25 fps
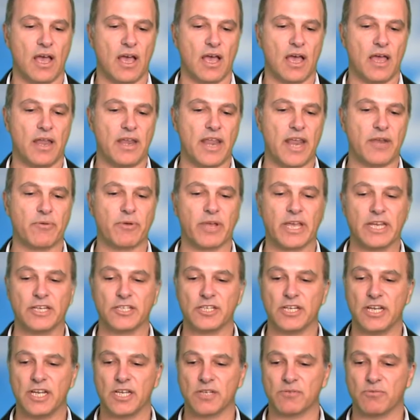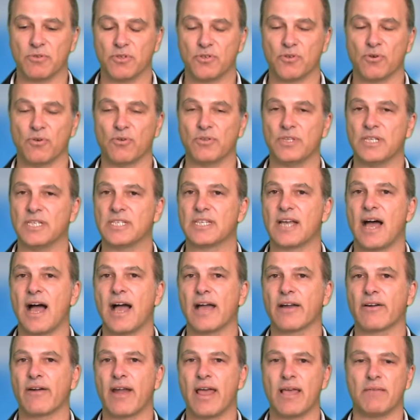network engineers would draw these
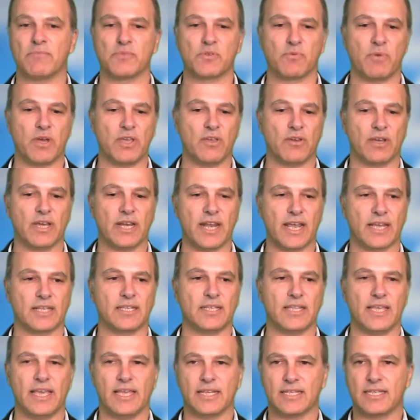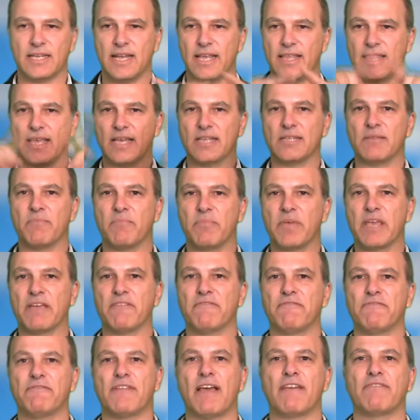diagrams where you connect to the internet, there's a big
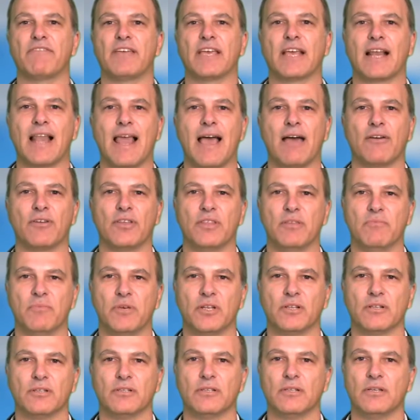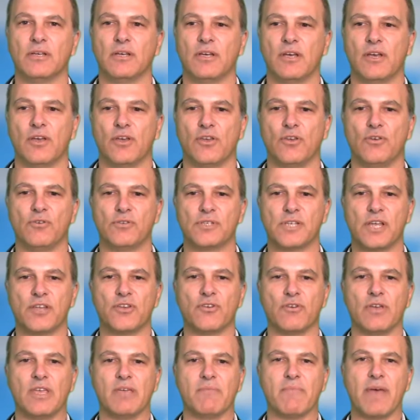fluffy cloud in the middle, you send
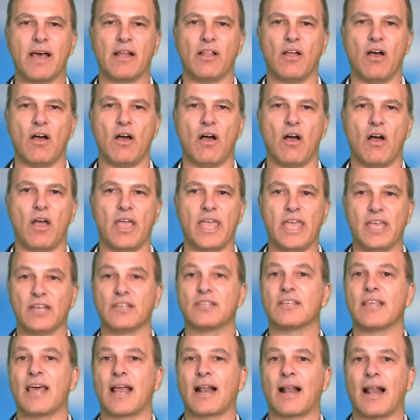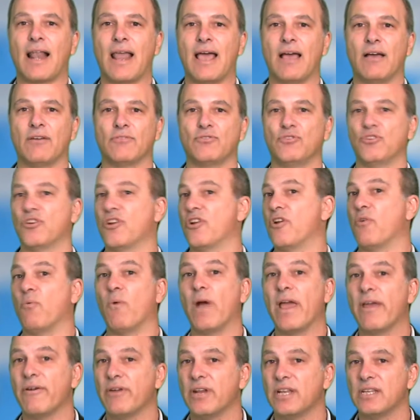your email into that cloud, you don't know
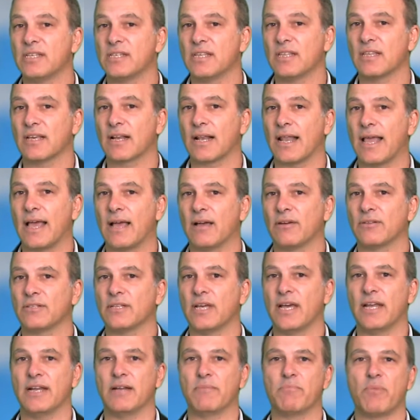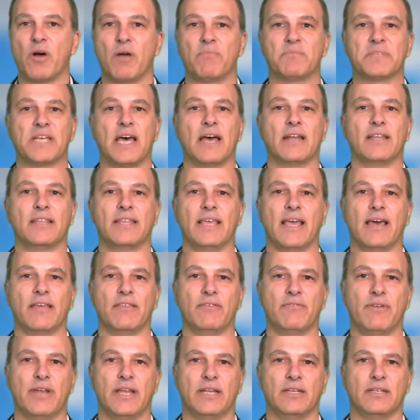where it is in the cloud, and it pops out at the
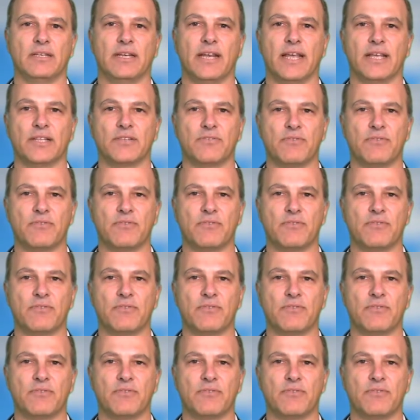other end and gets